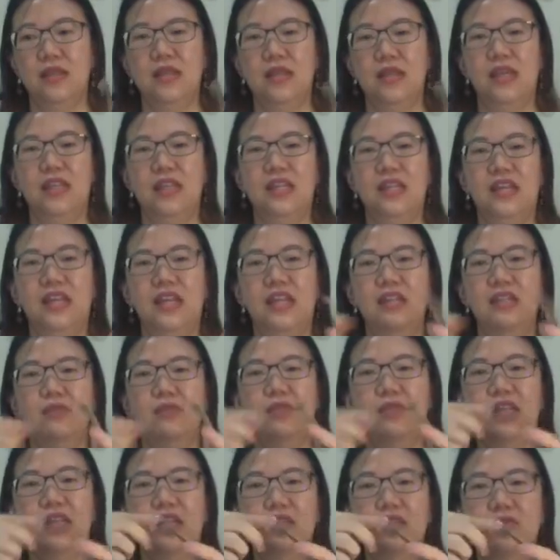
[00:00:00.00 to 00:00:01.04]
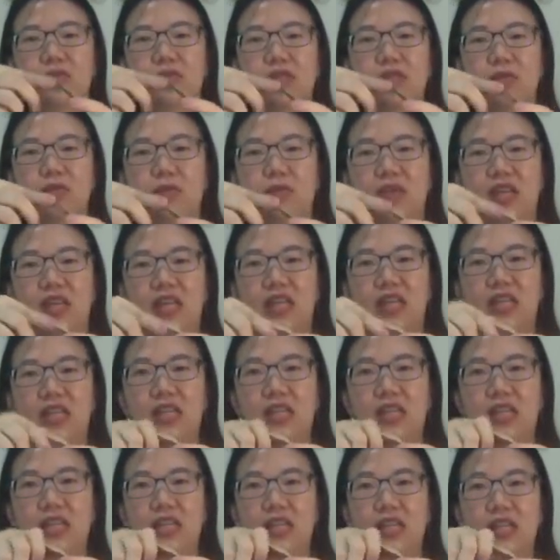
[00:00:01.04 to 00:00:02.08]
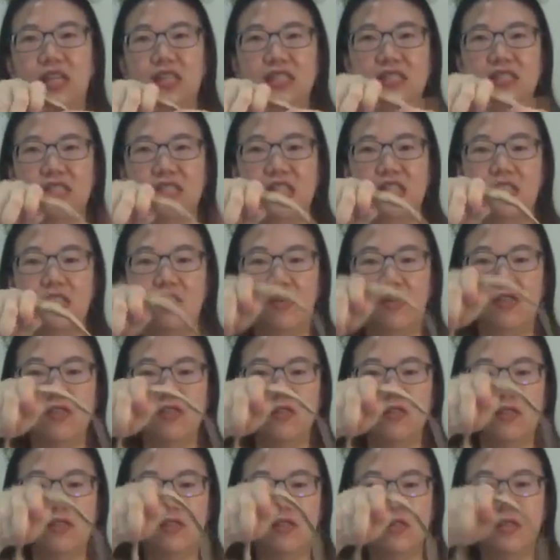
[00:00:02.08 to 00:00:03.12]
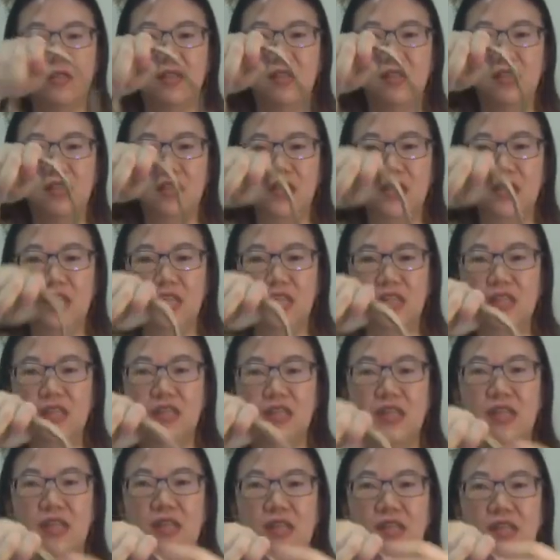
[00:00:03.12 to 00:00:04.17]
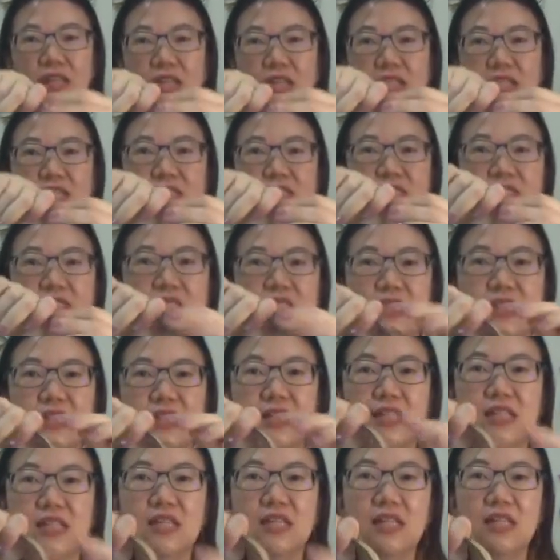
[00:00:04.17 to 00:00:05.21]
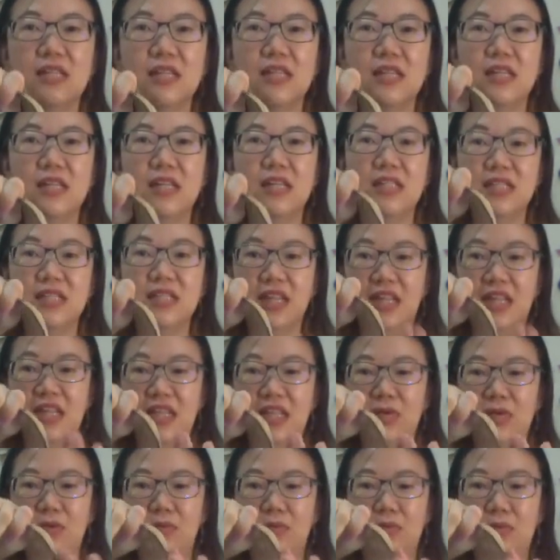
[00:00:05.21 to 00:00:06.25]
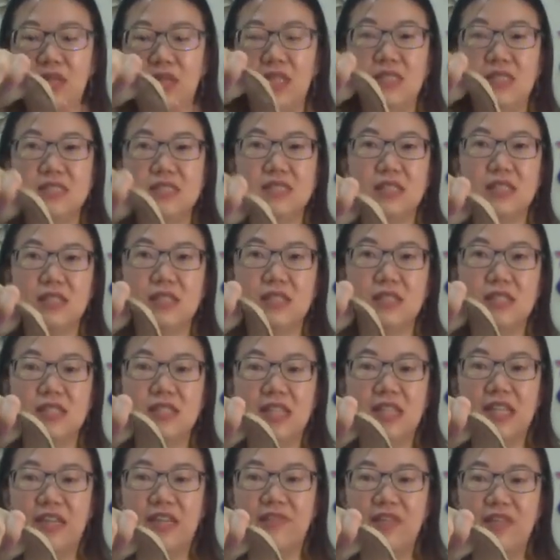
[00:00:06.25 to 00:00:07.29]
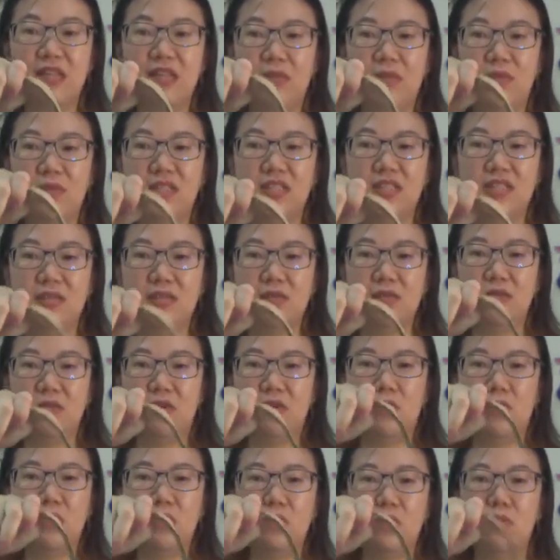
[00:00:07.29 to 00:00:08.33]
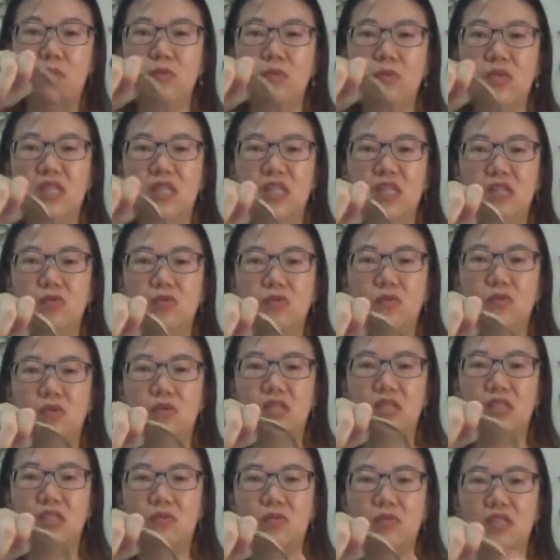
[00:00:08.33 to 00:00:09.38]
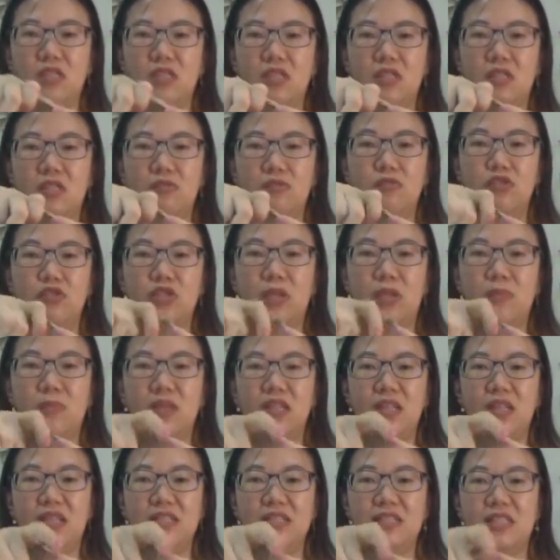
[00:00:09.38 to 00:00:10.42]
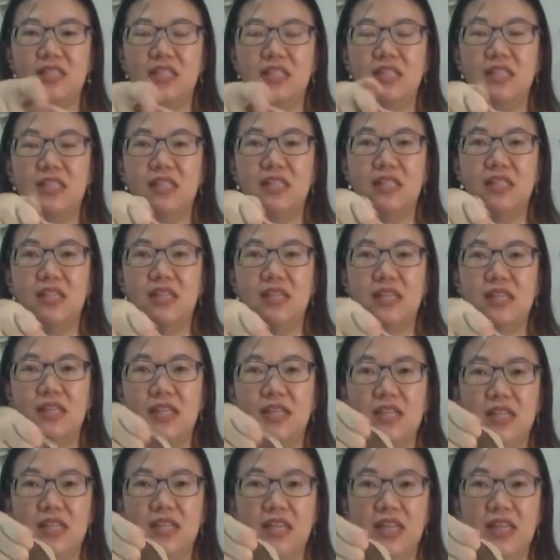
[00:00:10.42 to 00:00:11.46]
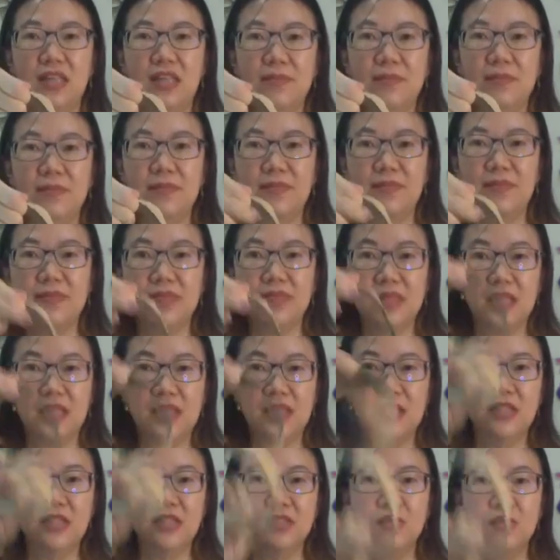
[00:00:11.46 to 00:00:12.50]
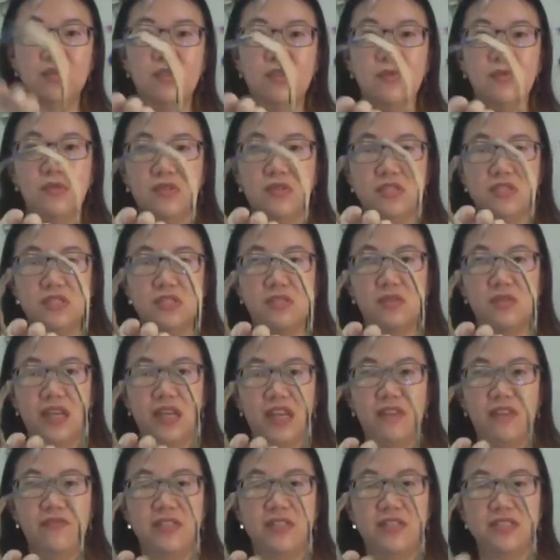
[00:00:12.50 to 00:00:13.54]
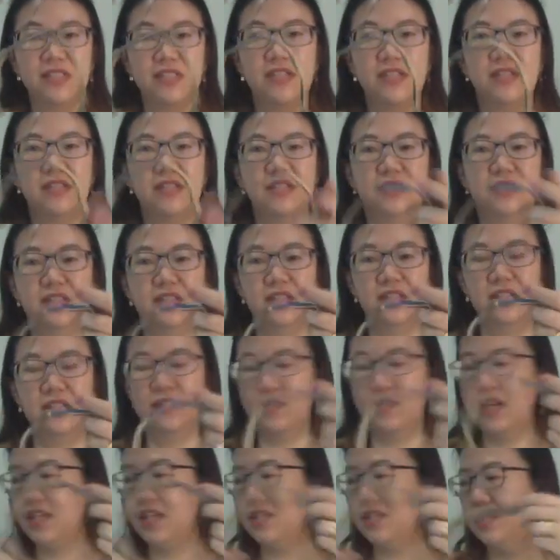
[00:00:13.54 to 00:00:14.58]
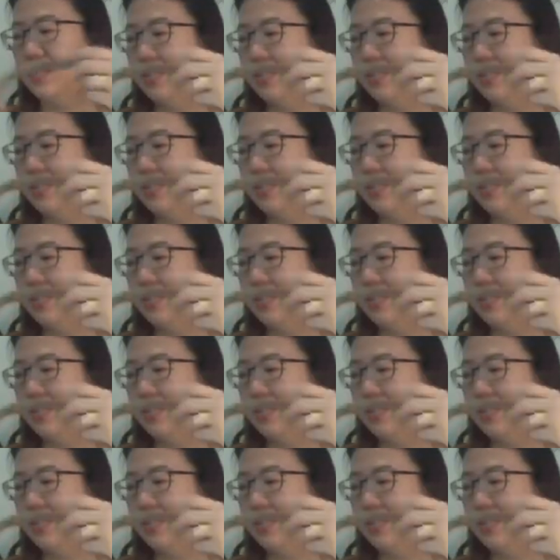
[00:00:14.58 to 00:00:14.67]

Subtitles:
and then you can straight away stick it on, okay, like this. Then it will make a circle. Then after that, all we need to do is we just need to shape it nicely, okay, so you will still have a circle, right?